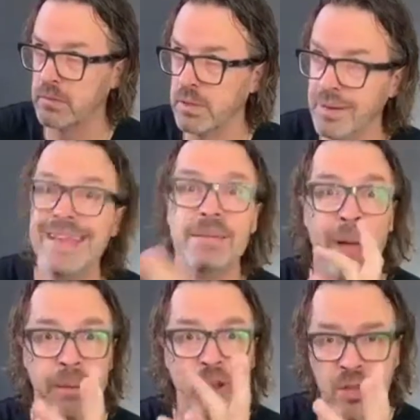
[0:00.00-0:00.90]
you need to
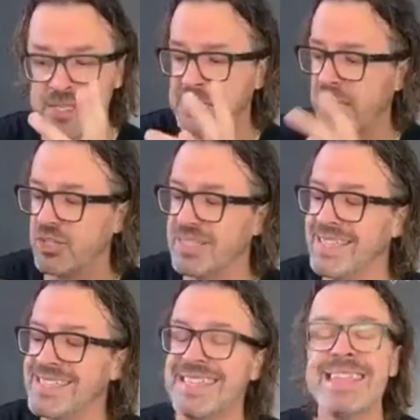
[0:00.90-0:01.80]
pay close attention to
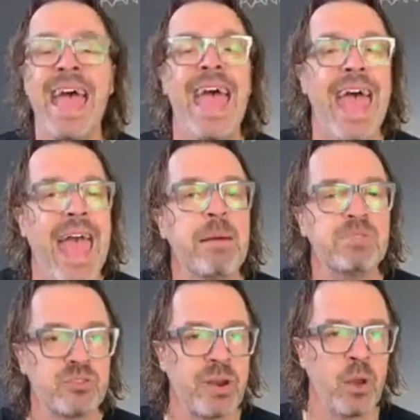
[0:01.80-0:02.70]
this, is
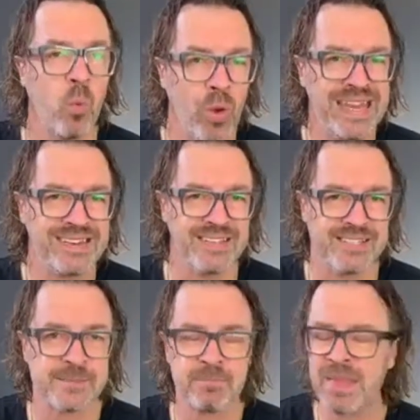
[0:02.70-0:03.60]
hamstring
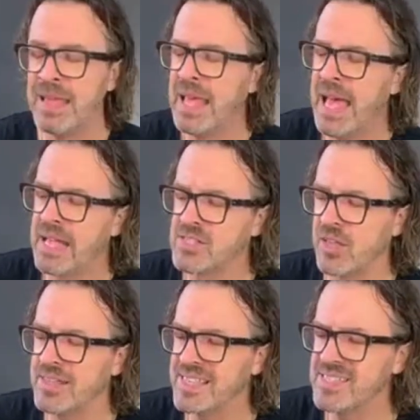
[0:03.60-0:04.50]
weakness. And so
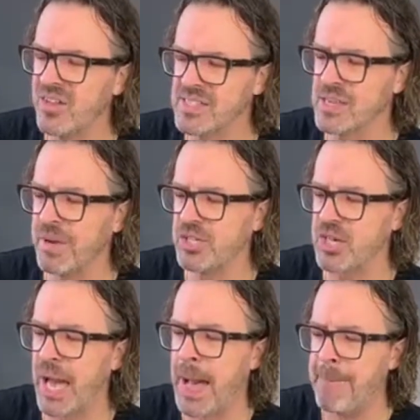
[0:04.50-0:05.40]
this is not so much
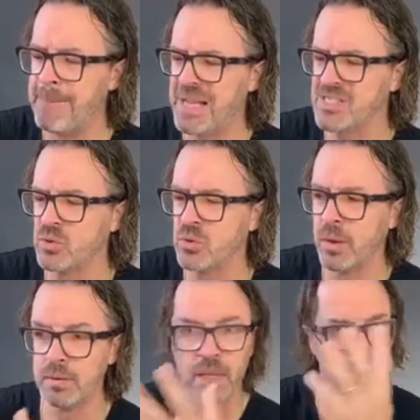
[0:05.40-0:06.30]

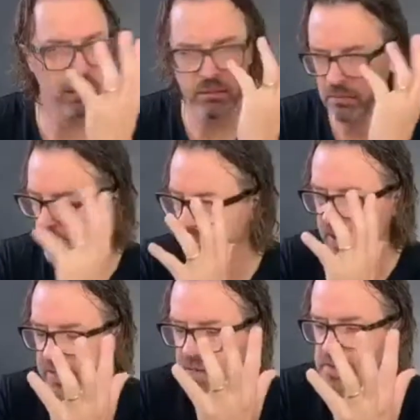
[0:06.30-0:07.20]
muscle, in
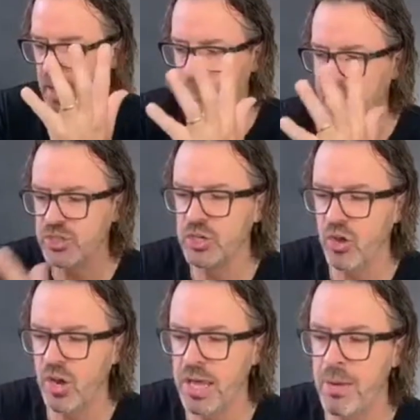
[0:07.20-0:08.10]
fact, as I mentioned
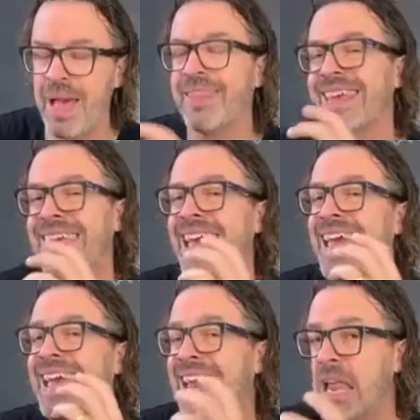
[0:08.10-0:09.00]
earlier about the
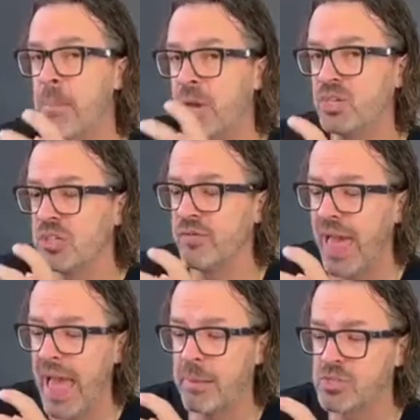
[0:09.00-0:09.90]
inhibition of the
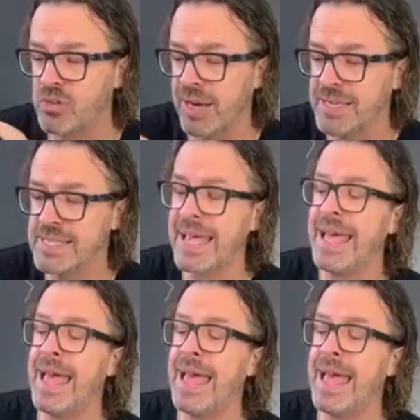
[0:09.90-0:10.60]
hamstrings,